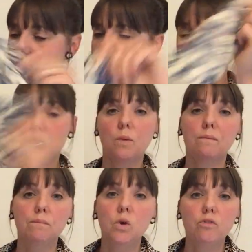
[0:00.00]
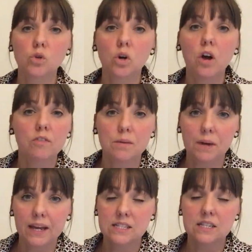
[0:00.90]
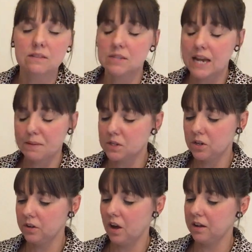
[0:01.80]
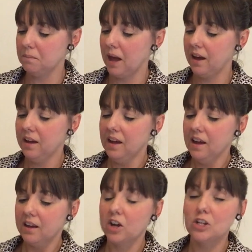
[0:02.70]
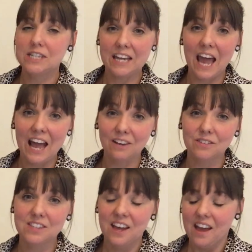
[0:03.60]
it just moved all over the place. It was an absolute nightmare cutting it out.